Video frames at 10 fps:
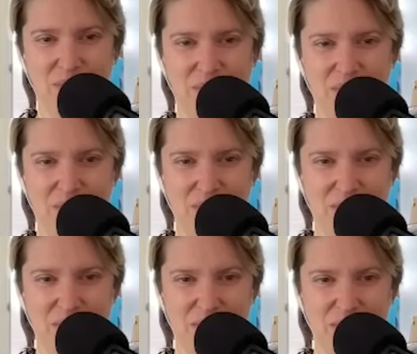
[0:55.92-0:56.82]

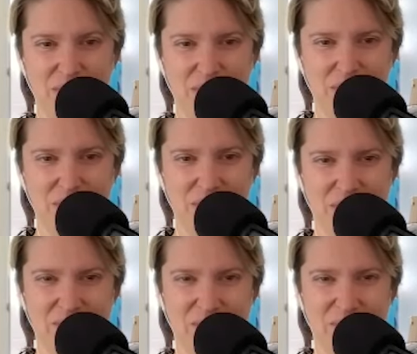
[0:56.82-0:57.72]

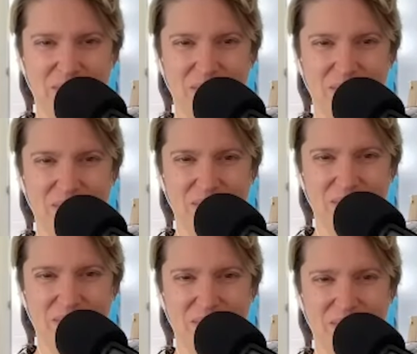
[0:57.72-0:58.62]

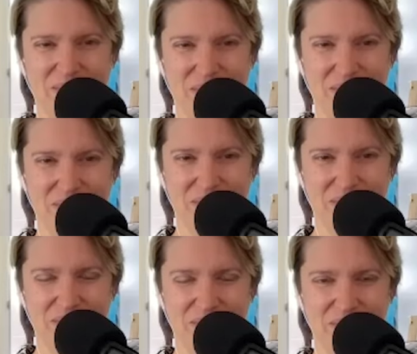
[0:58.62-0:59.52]

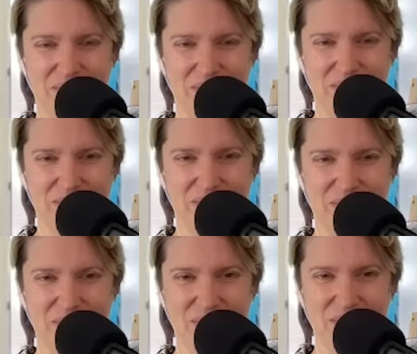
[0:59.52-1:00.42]

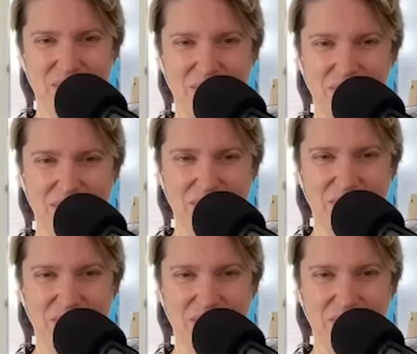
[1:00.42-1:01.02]
[no speech]